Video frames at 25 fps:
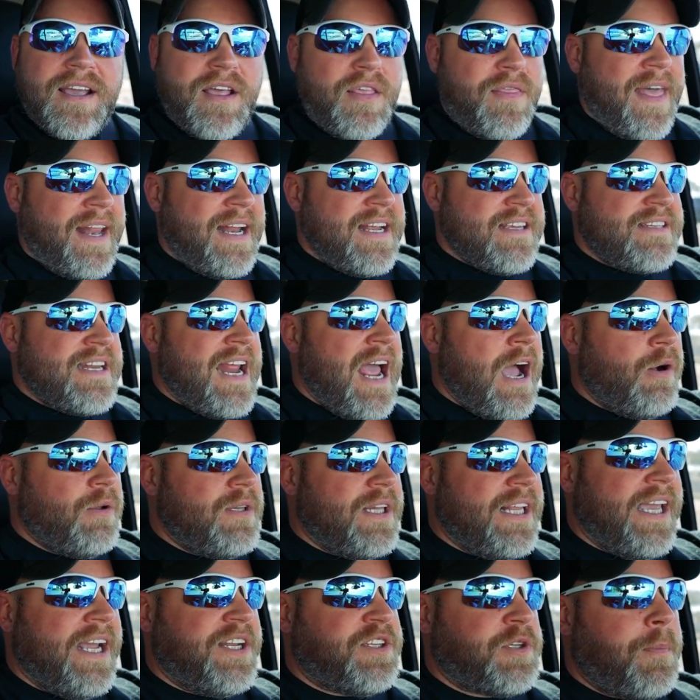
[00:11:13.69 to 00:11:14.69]
that has now
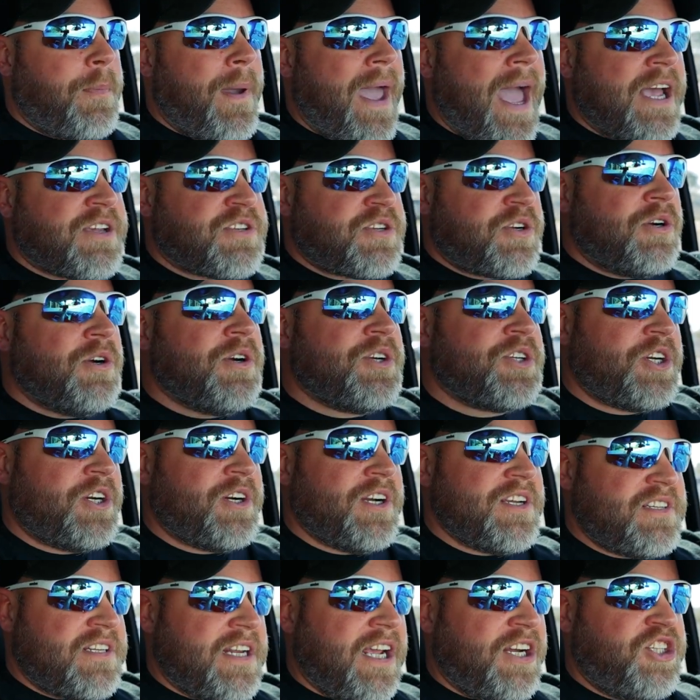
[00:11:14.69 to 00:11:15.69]
leaked past her
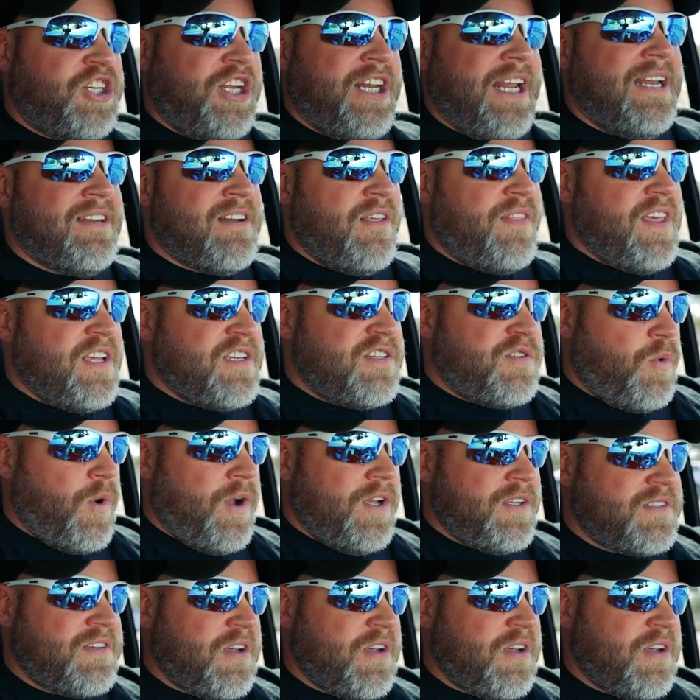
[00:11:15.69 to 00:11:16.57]
jurisdiction into this one.